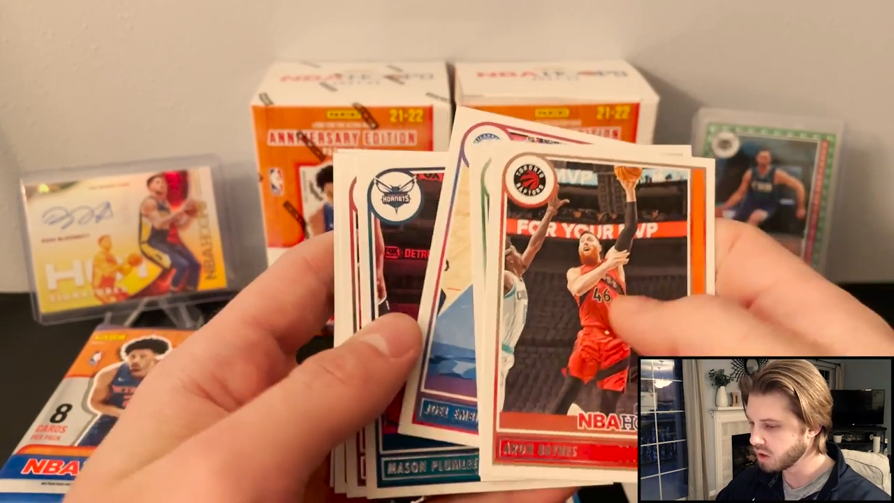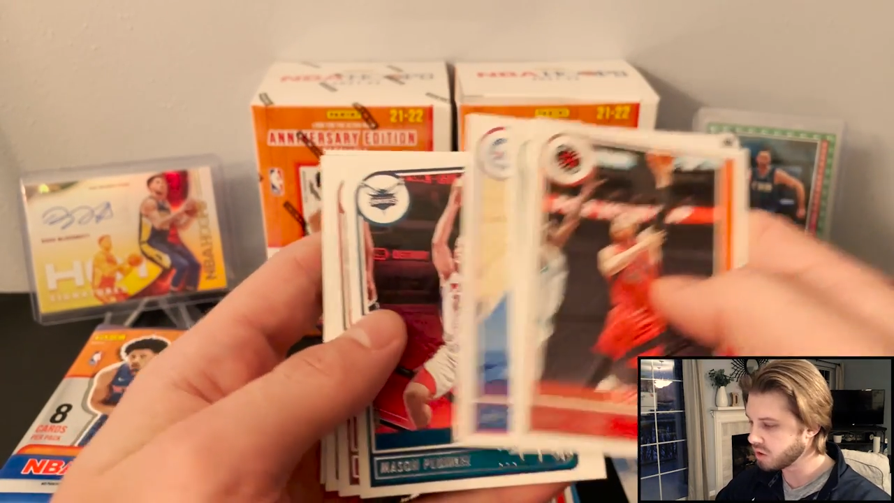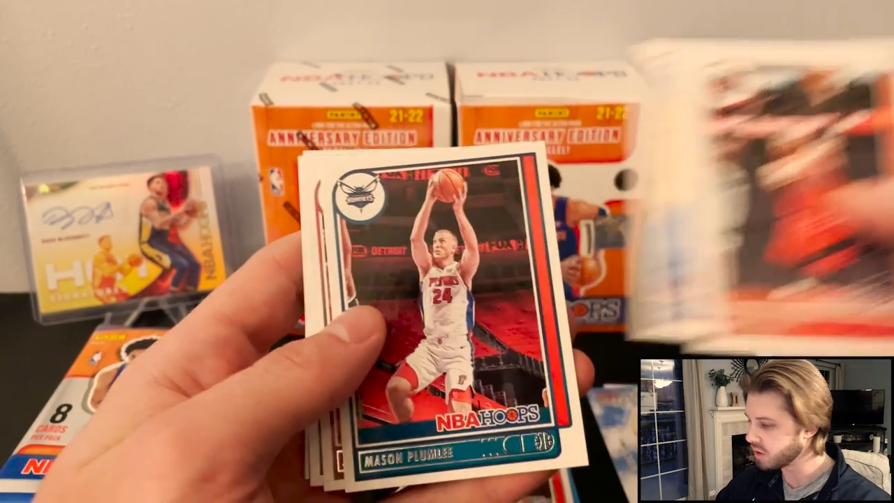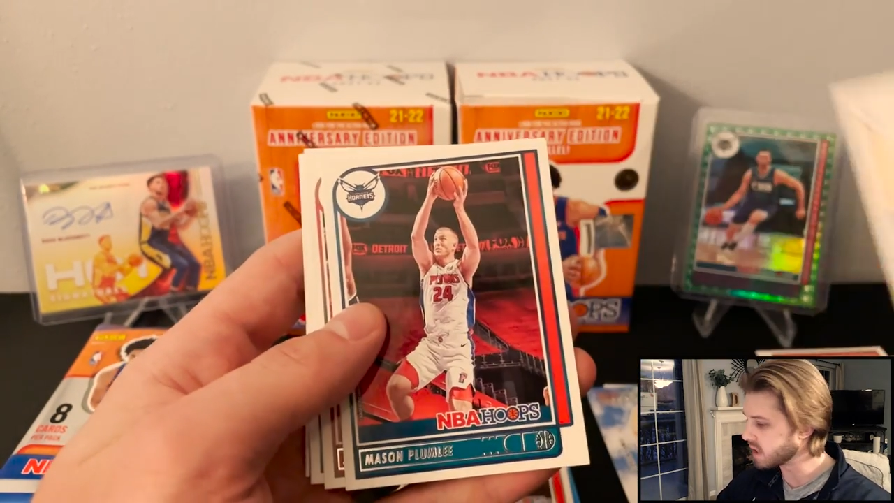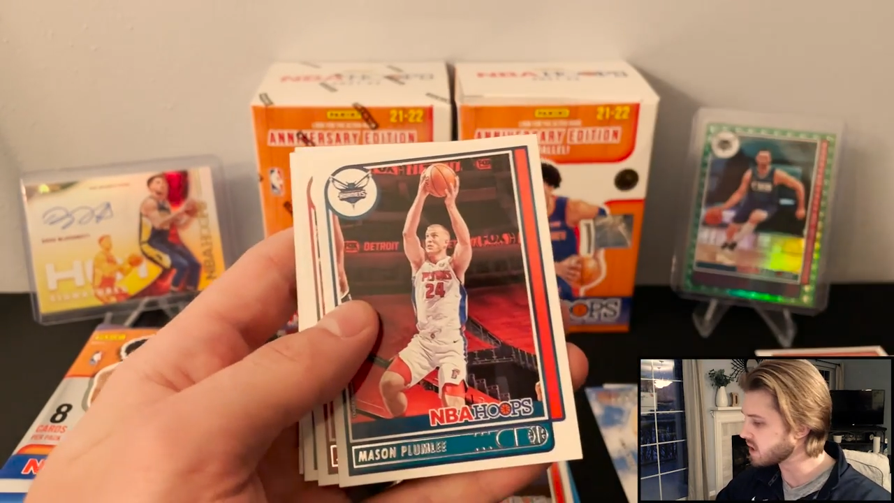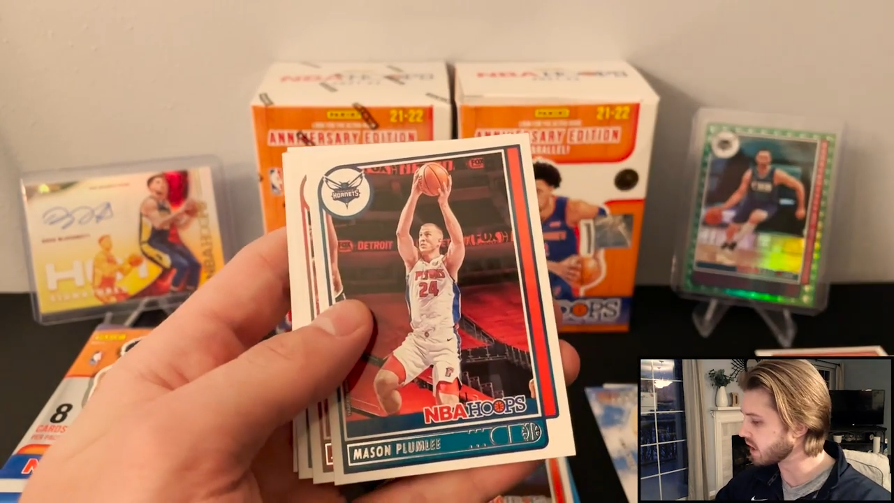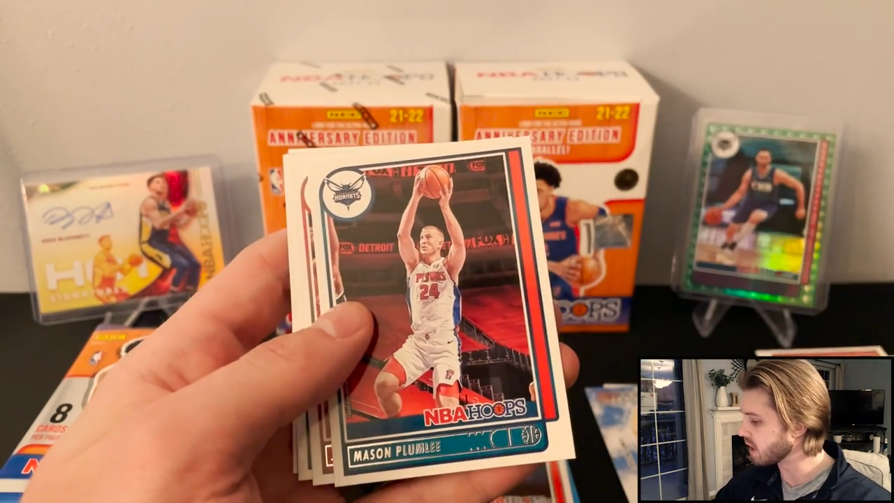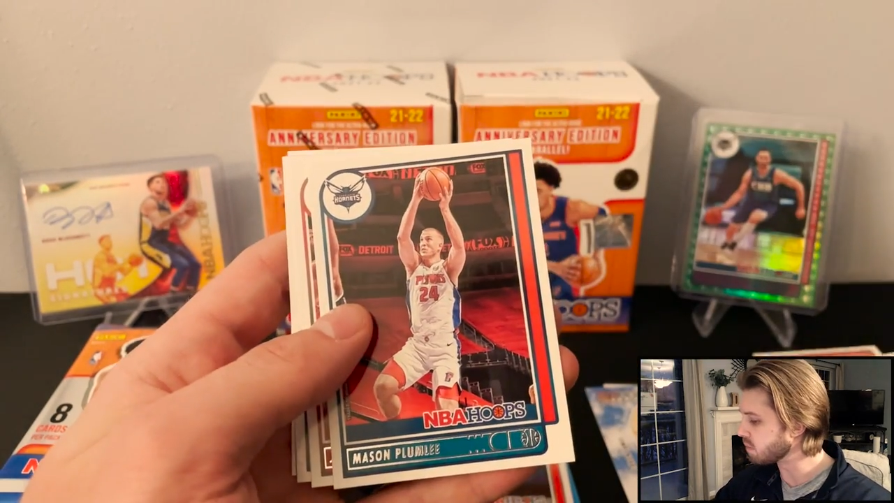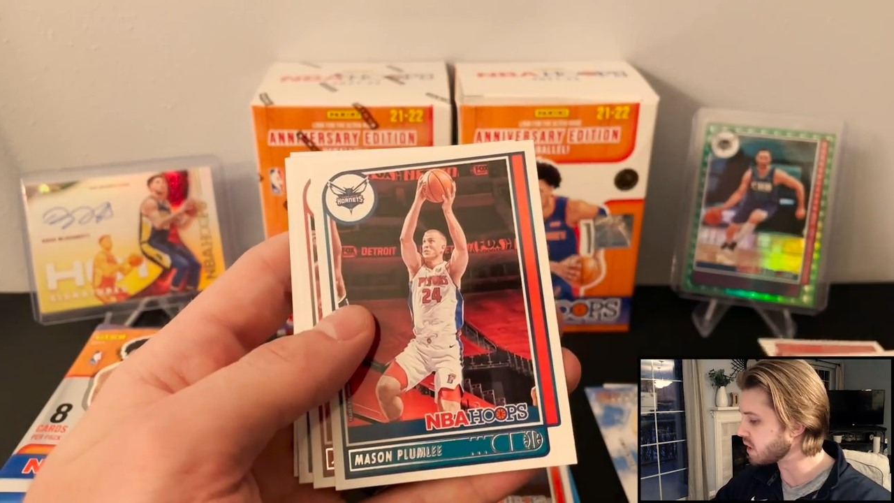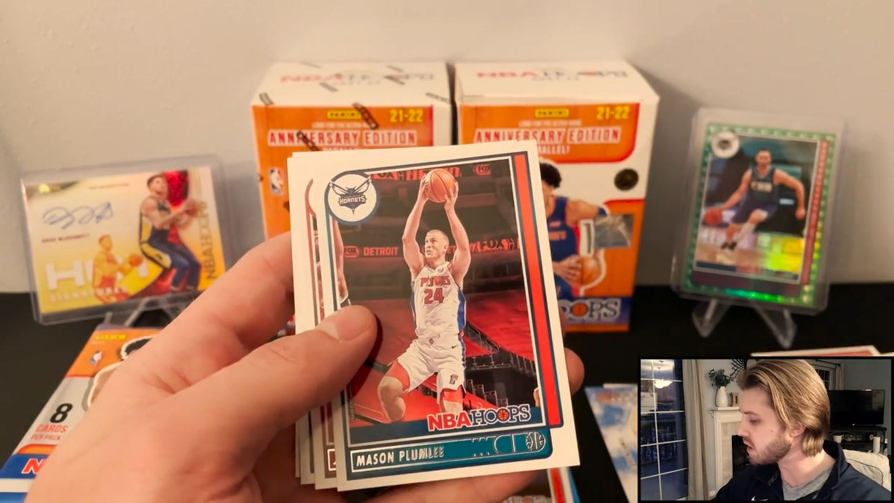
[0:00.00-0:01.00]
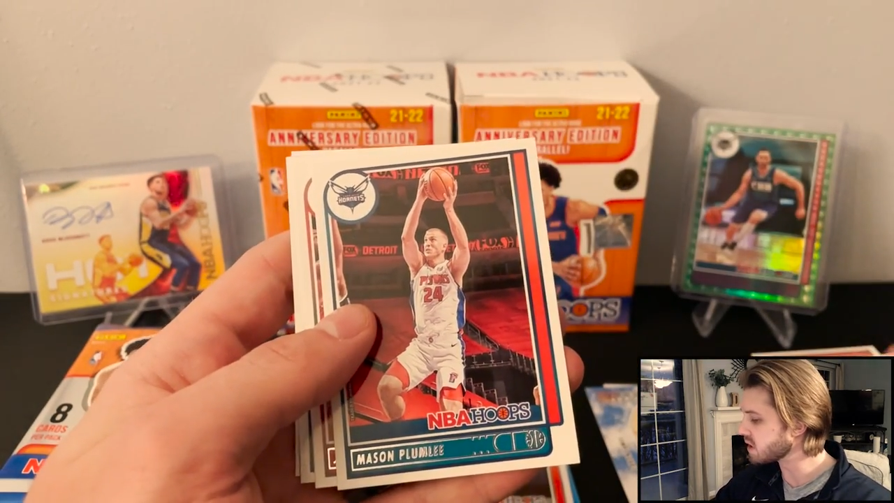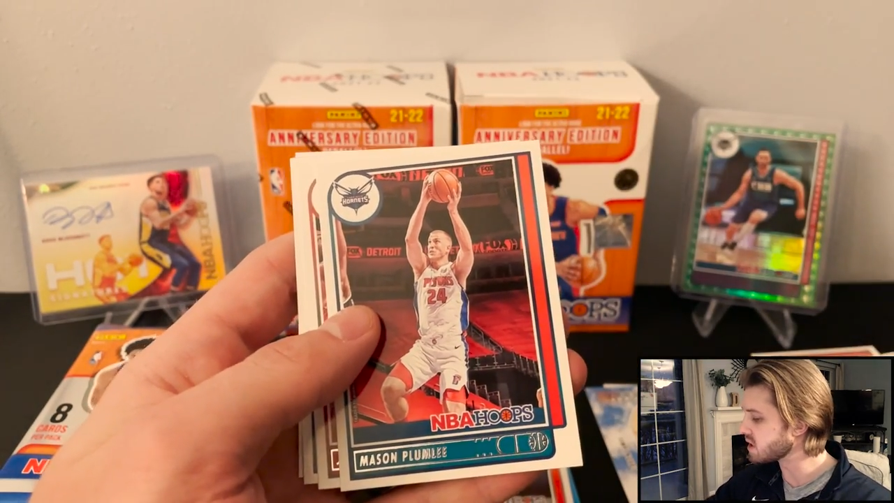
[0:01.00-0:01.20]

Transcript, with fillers: You guys think Embiid is